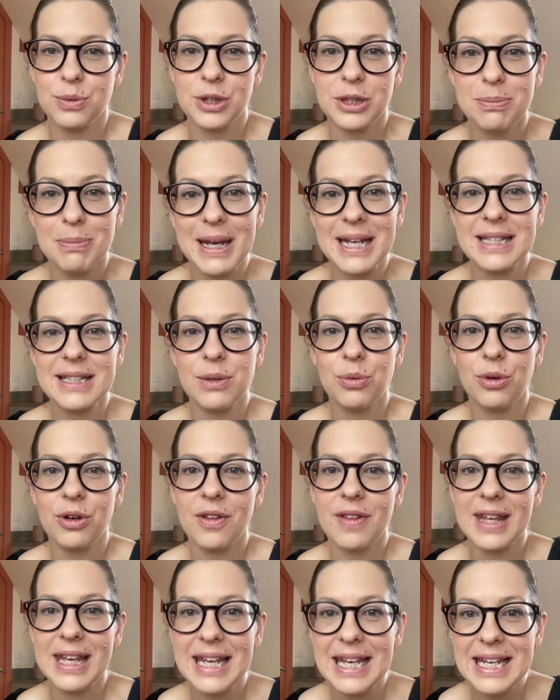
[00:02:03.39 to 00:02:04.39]
which makes it one of
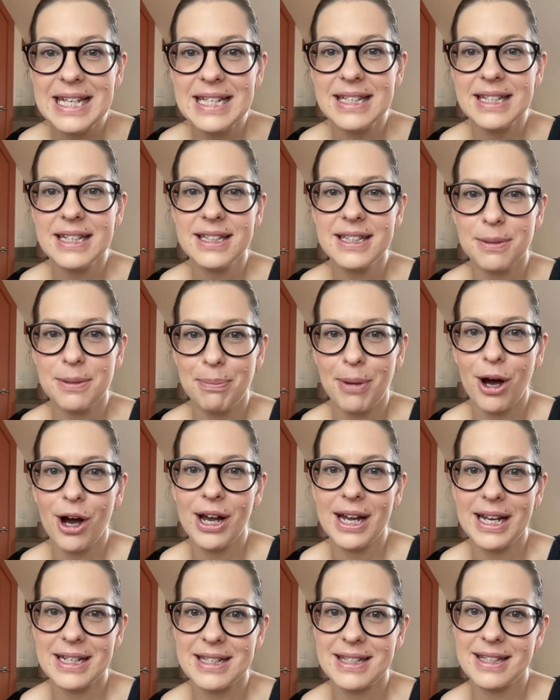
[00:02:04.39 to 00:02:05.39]
the easiest to
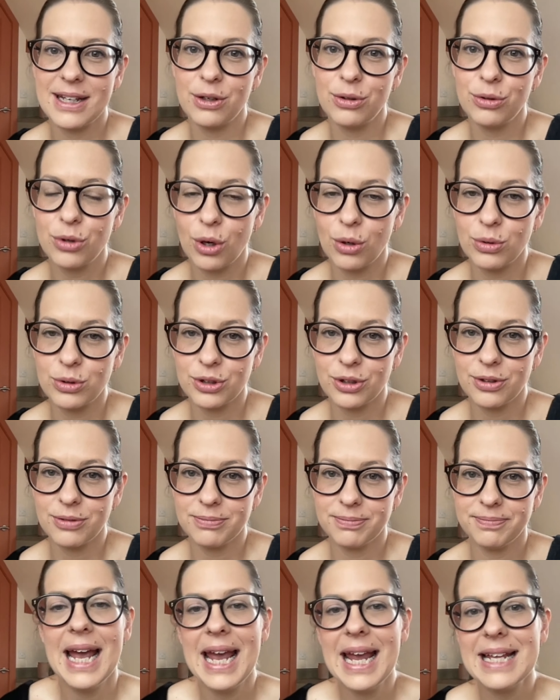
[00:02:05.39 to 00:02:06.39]
buy and sell gold
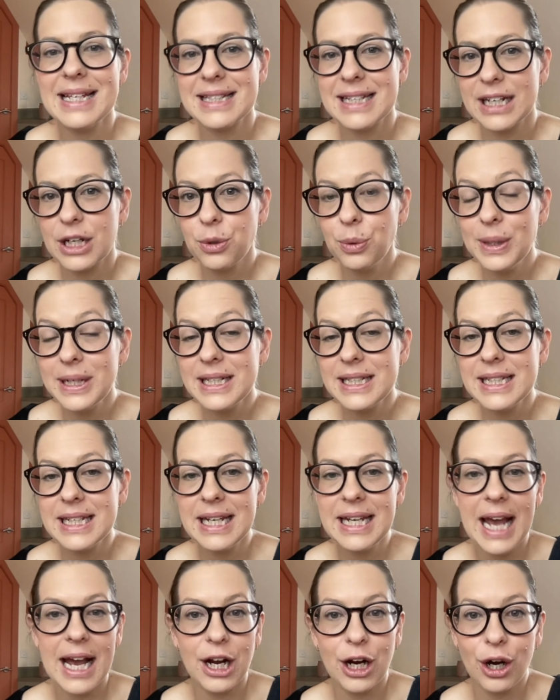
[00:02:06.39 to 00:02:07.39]
on. Its
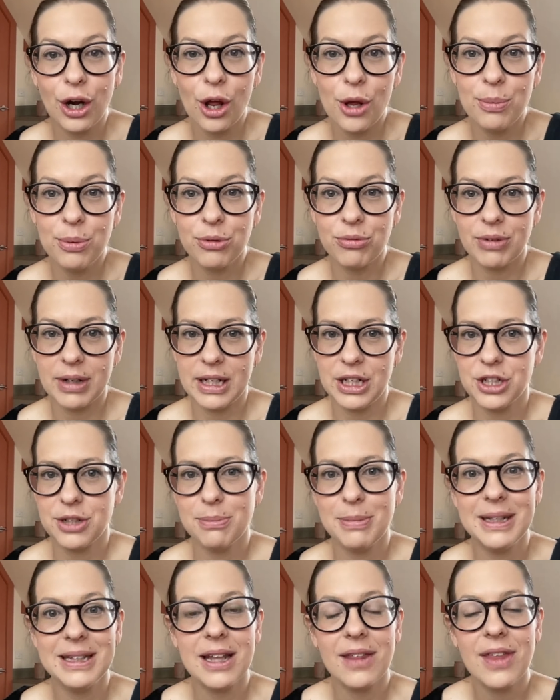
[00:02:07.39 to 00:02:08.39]
liquidity and global reach
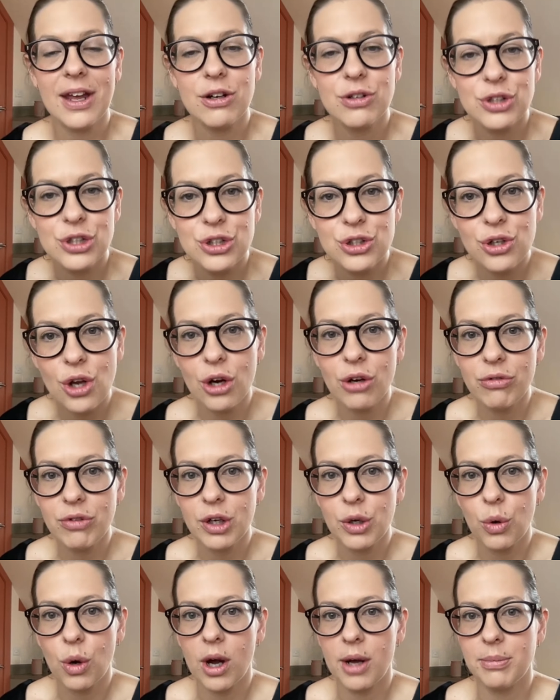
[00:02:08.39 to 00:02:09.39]
mean that there is no
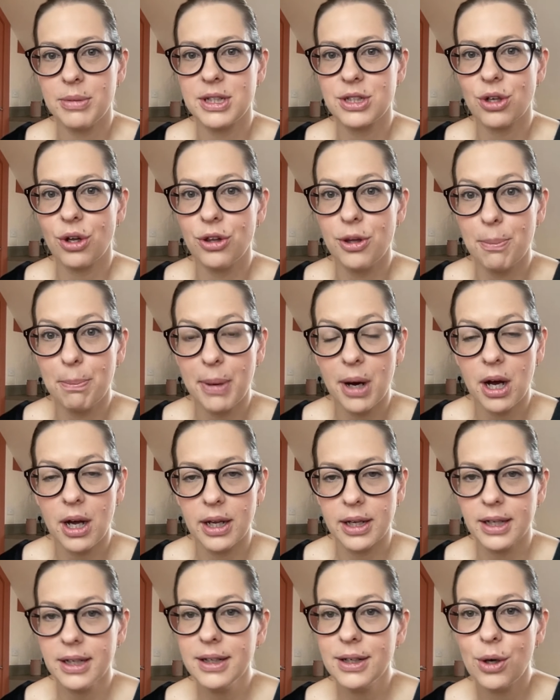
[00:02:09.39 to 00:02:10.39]
requirement on the
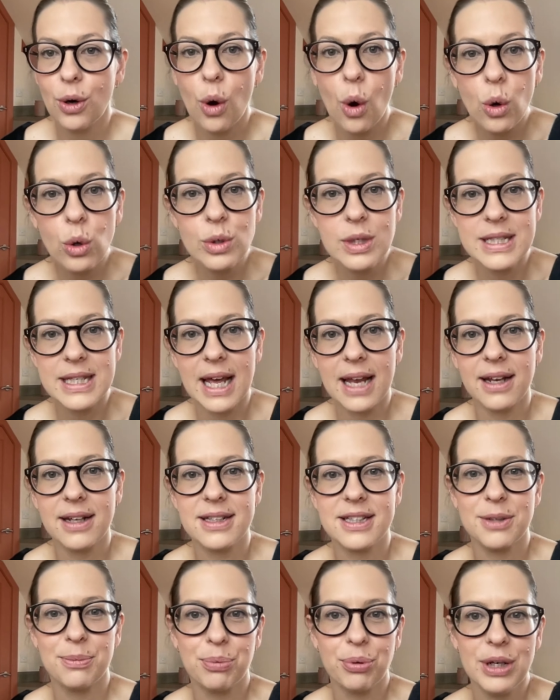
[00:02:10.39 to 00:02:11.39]
buyer or seller
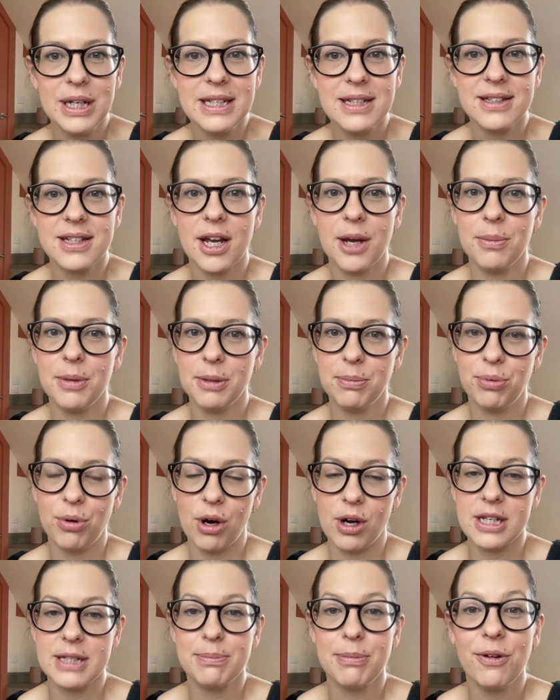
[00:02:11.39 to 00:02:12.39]
to predetermine a
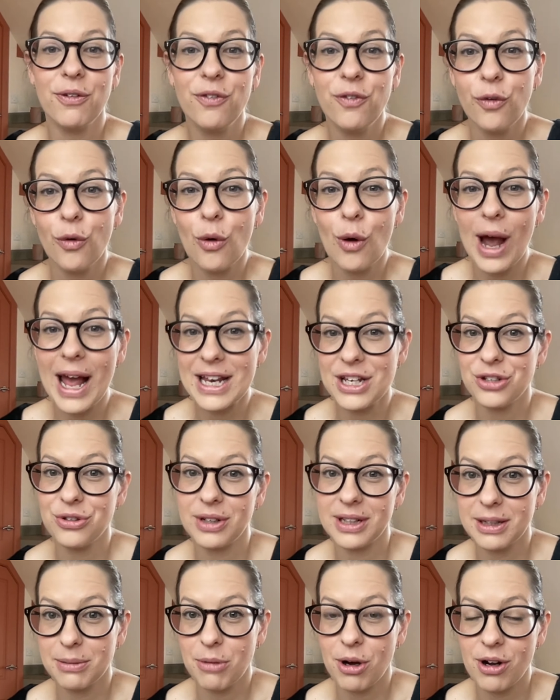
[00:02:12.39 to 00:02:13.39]
price before
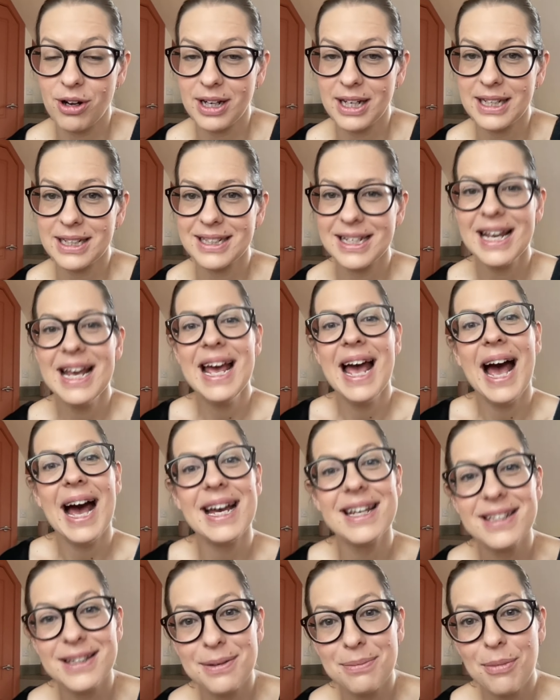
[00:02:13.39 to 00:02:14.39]
entering the market,
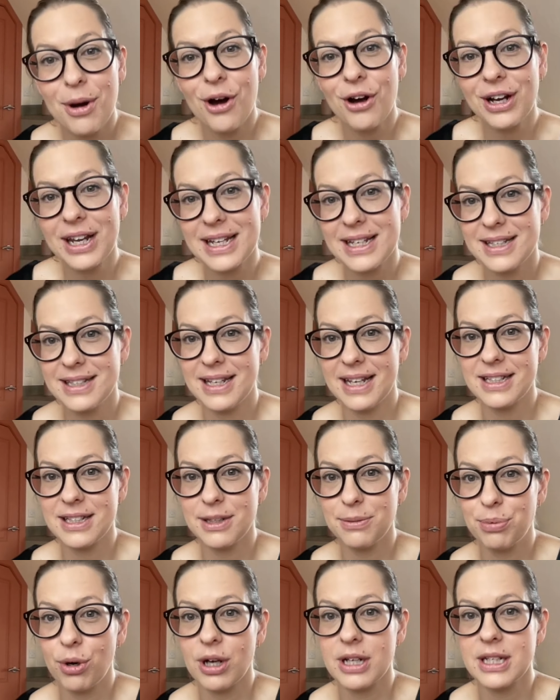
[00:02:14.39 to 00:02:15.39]
as the market sets
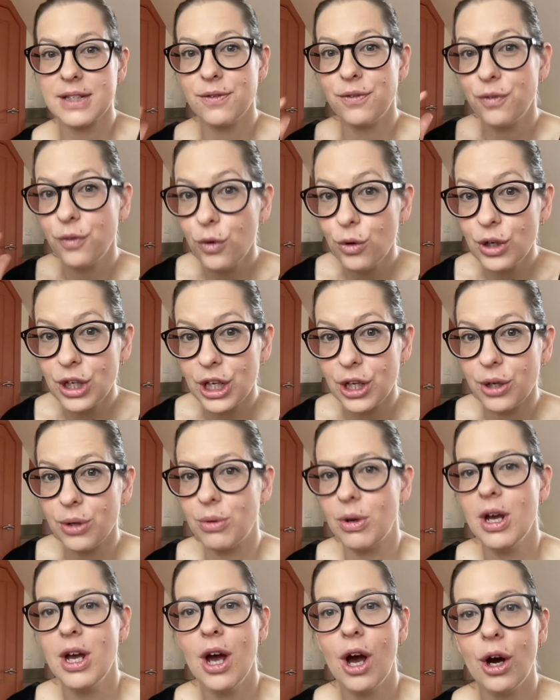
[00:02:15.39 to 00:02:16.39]
the price for
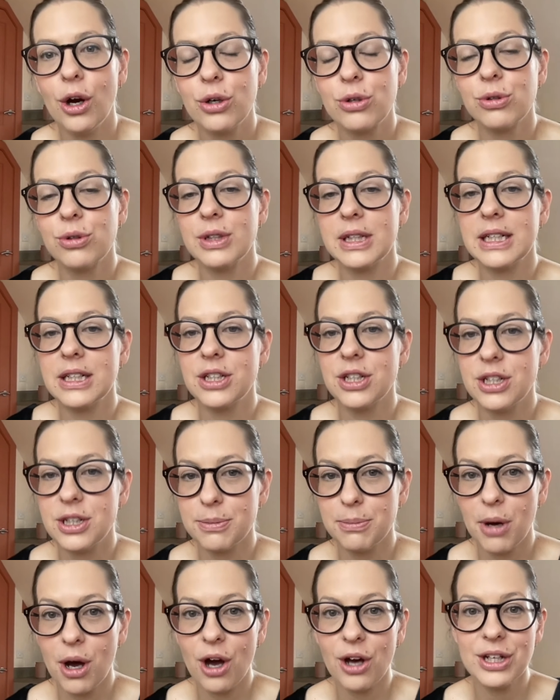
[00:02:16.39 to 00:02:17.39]
you according to
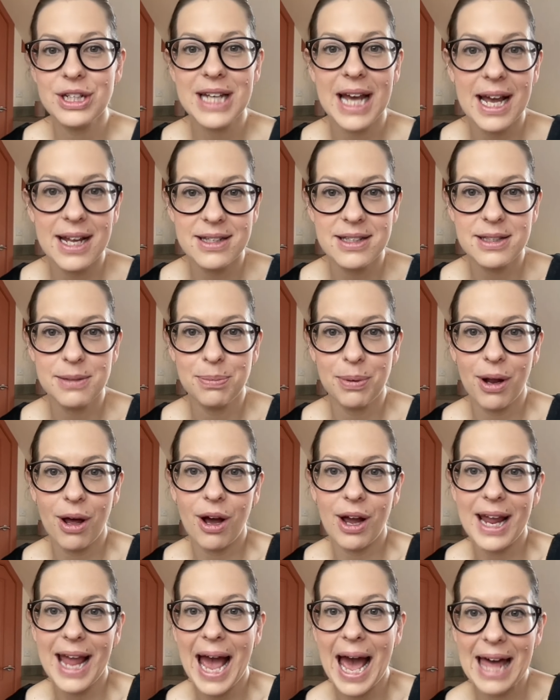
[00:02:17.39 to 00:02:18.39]
demand and
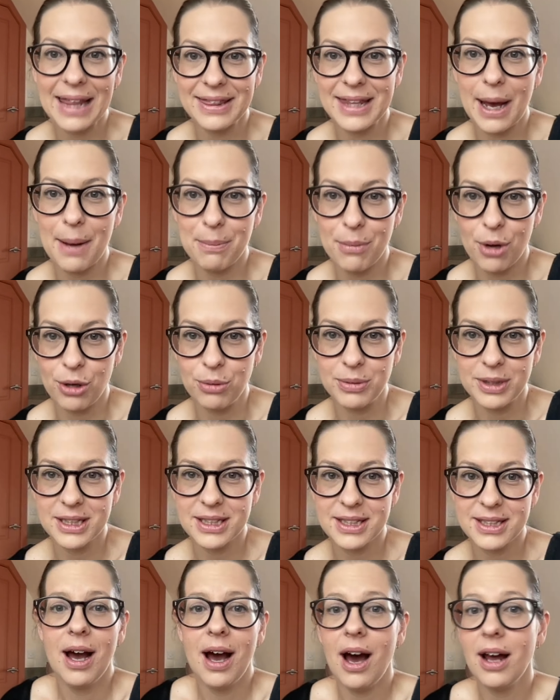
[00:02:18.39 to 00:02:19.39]
supply at that
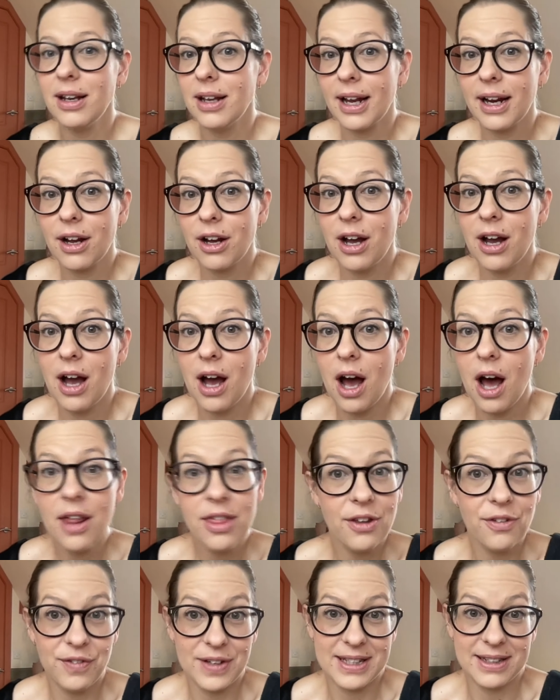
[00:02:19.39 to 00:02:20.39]
moment. Unlike
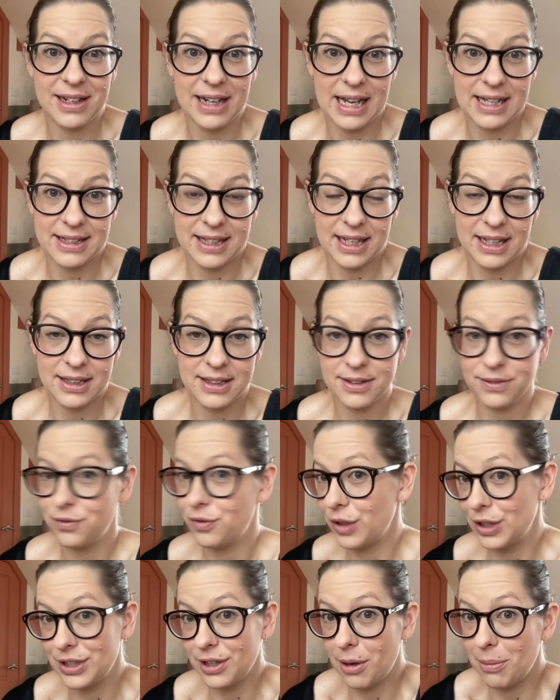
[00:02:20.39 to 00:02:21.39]
other physical assets,
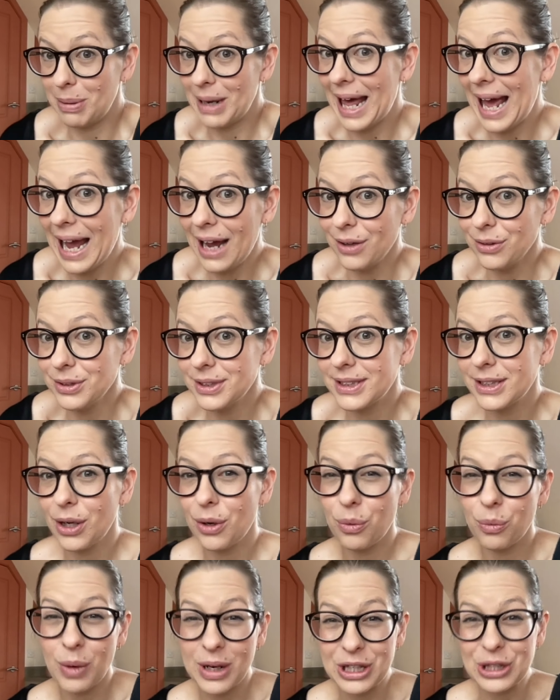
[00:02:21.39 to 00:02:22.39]
for example, a house,
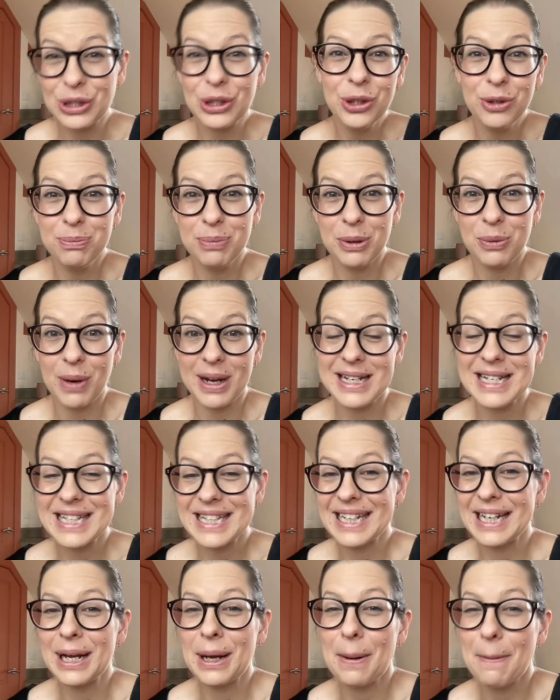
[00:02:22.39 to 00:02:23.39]
where you could be
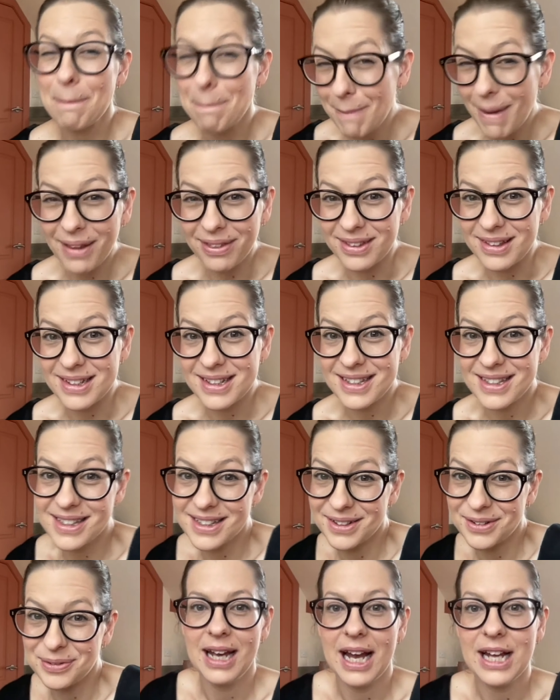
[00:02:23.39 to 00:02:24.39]
waiting
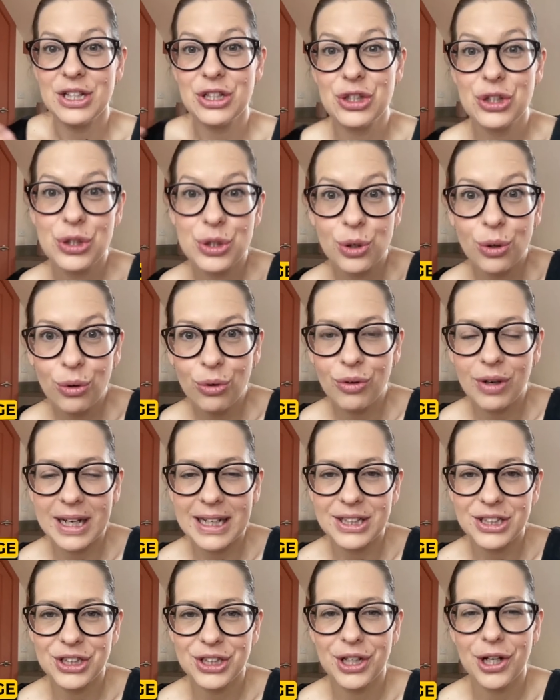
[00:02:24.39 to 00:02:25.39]
months. And
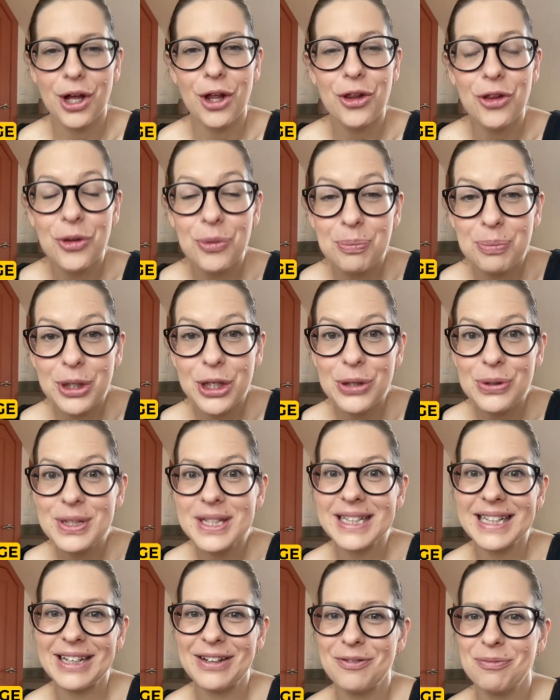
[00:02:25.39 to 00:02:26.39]
storage, the
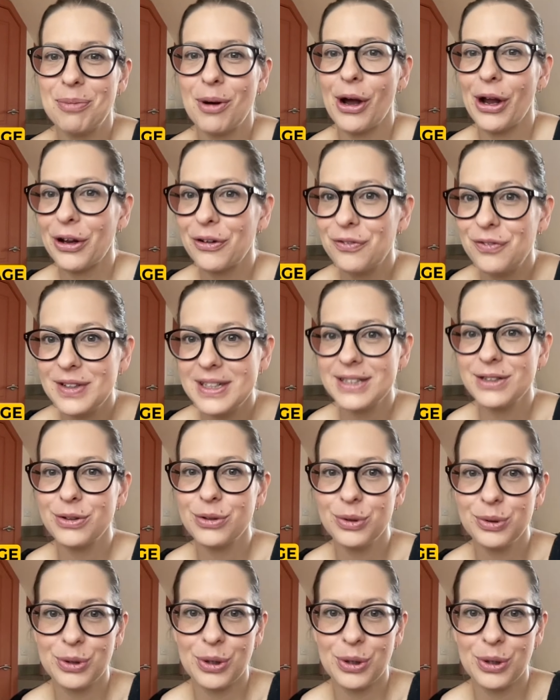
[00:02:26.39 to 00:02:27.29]
beauty of buying physical